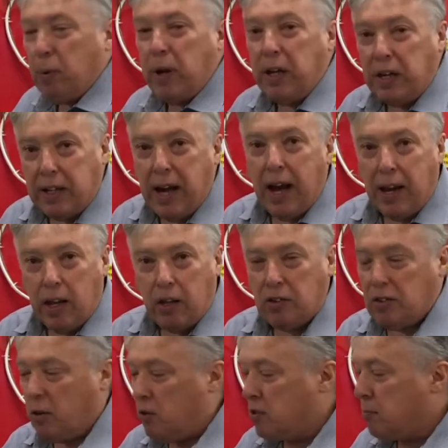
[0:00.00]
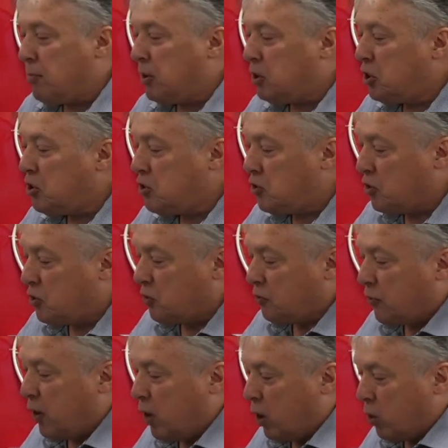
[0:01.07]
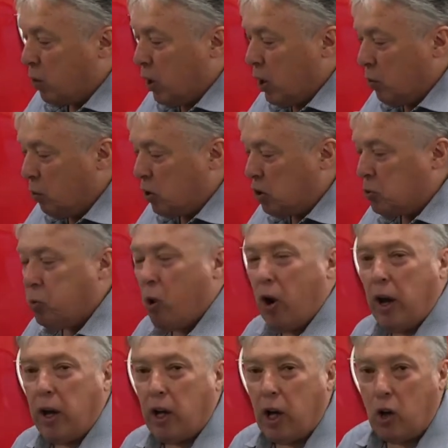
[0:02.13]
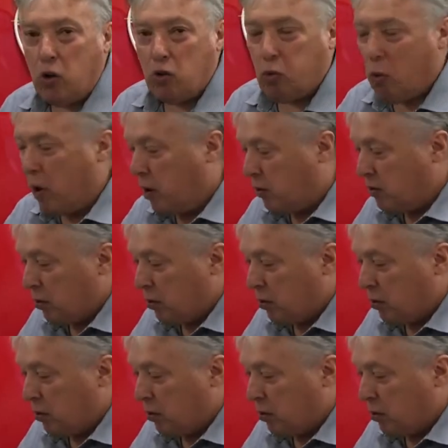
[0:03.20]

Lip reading: in color, so it's much easier to follow which wire goes well.